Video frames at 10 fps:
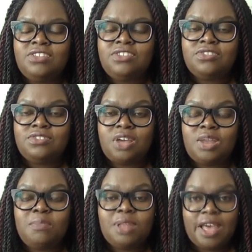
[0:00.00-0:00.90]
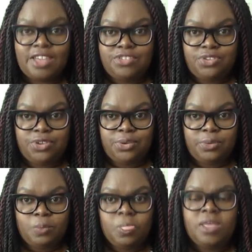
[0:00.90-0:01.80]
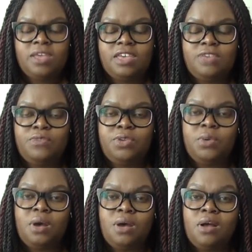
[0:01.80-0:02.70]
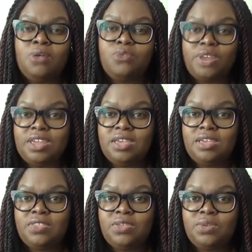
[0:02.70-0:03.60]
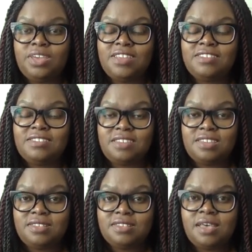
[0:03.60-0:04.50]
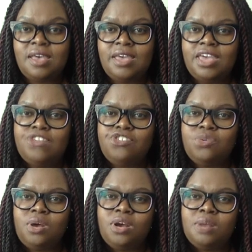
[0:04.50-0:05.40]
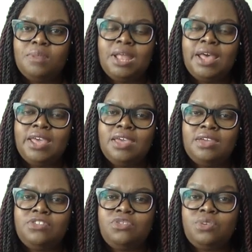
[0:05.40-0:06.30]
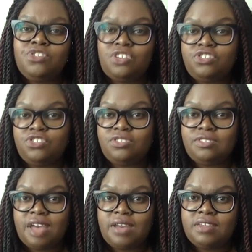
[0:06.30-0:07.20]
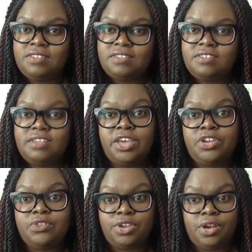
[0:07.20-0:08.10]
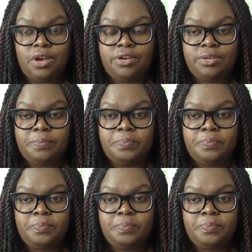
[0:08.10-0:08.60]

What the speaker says: does not apply to you if you are already in the United States and you are applying to adjust your status to get a green card.